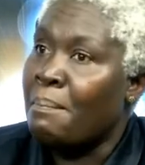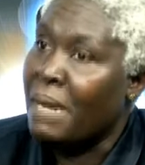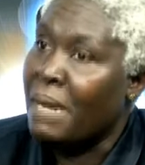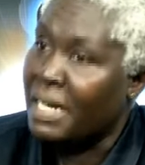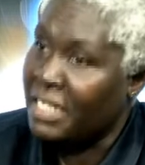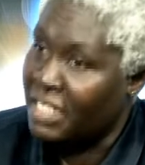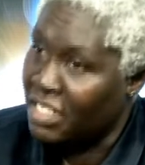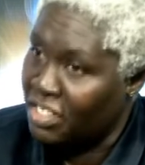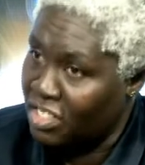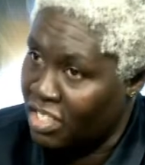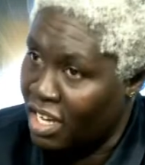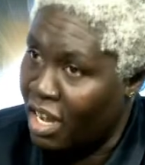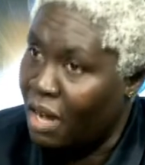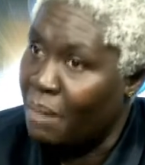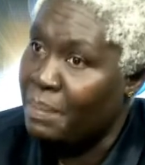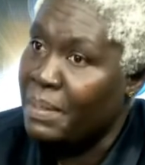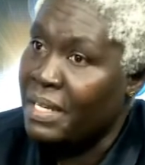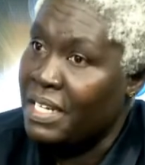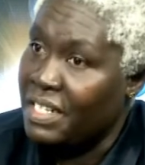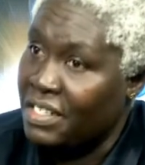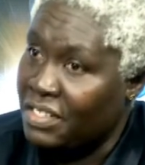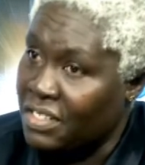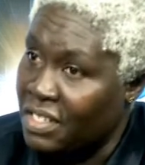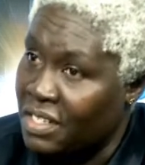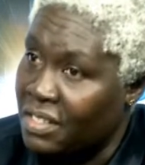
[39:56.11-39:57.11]
manage our
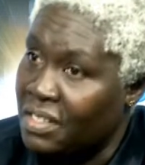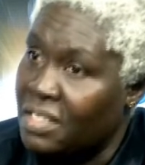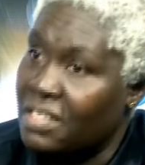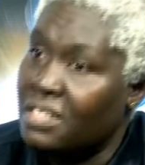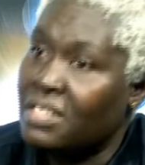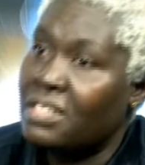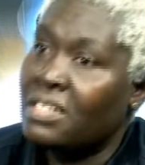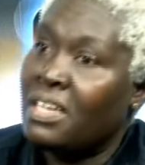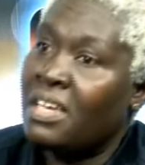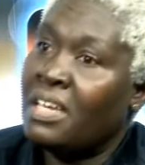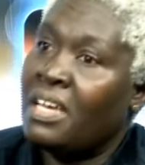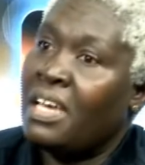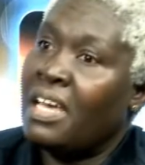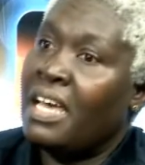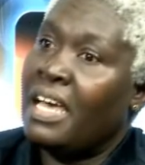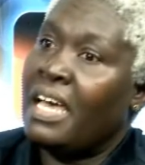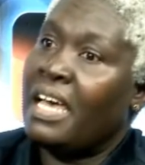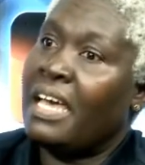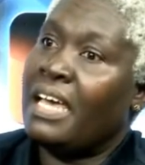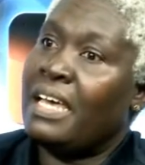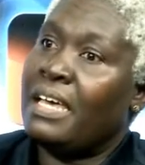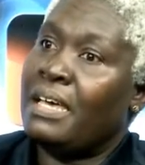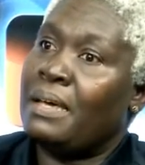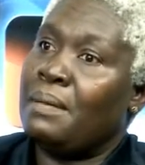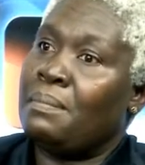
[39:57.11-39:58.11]
patients
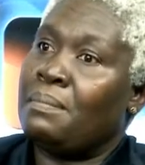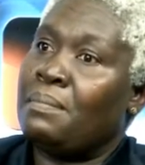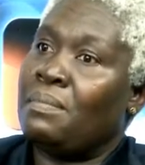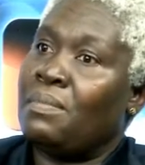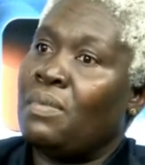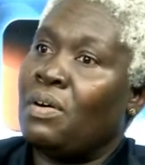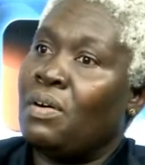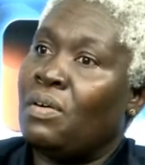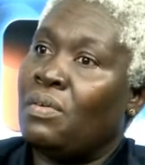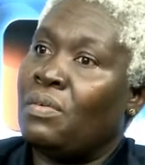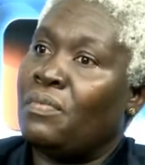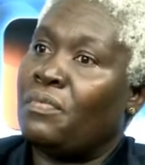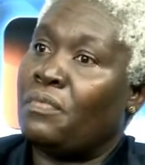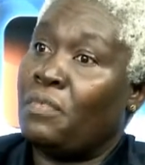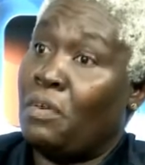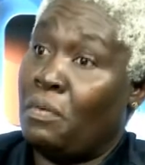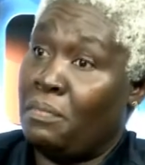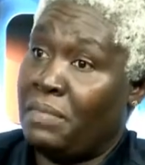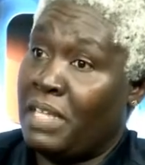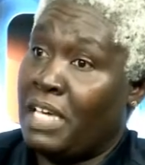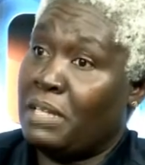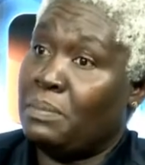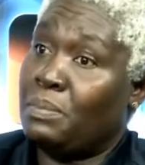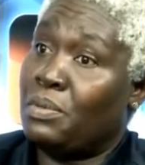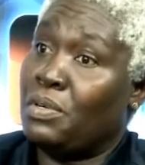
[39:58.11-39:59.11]

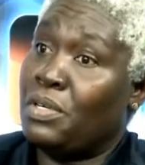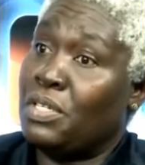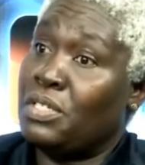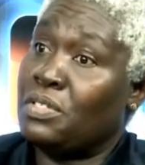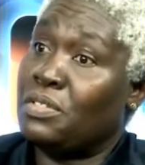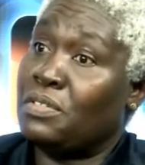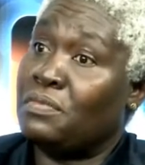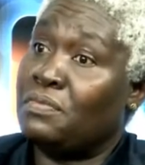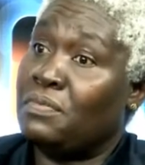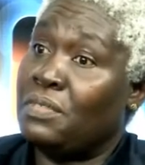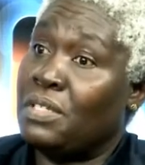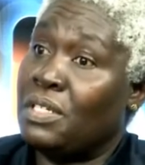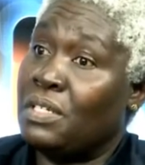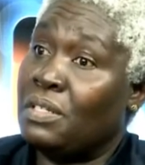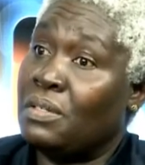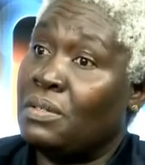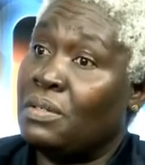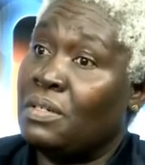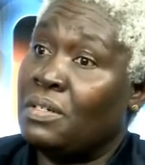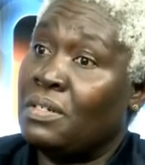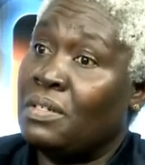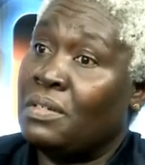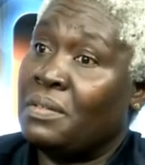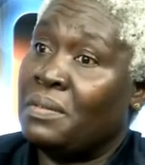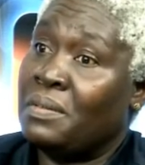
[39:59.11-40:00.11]
from that point of view.